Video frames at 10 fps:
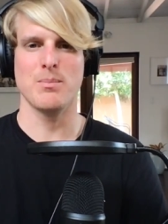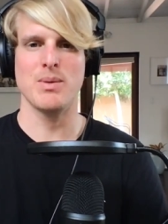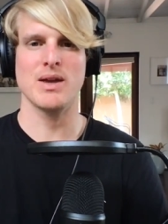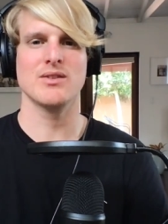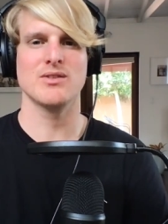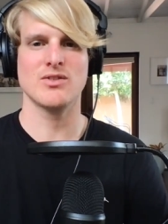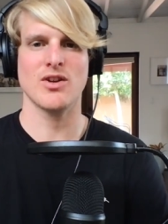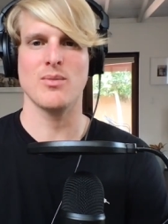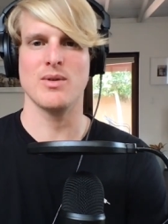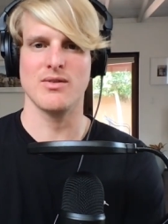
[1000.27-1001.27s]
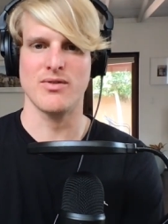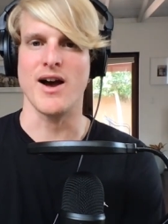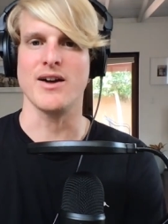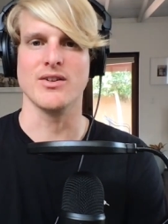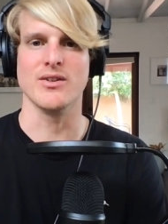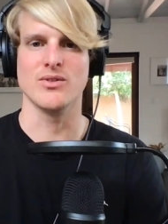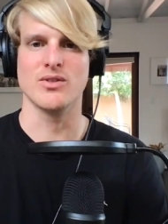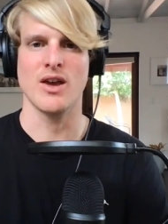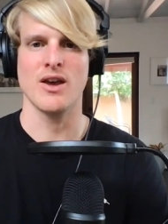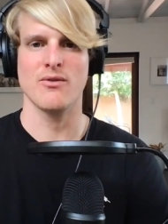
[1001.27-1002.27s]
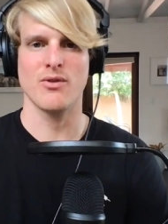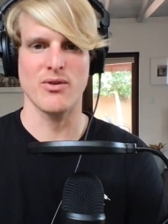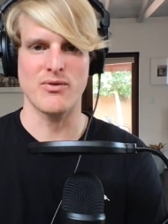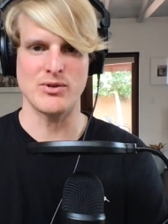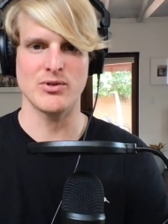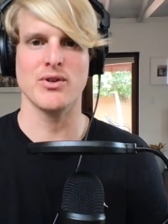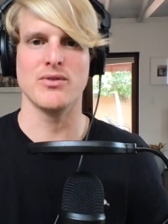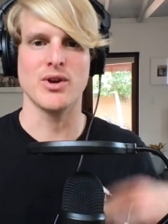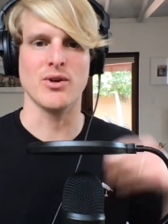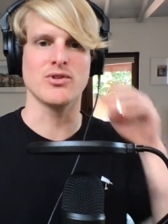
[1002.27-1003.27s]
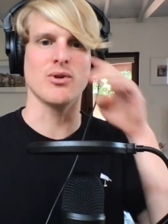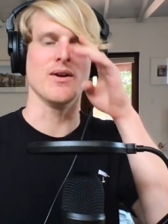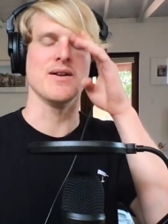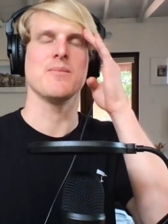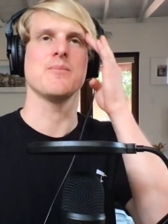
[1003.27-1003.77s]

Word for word: biggest determining factors for the future of Dogecoin.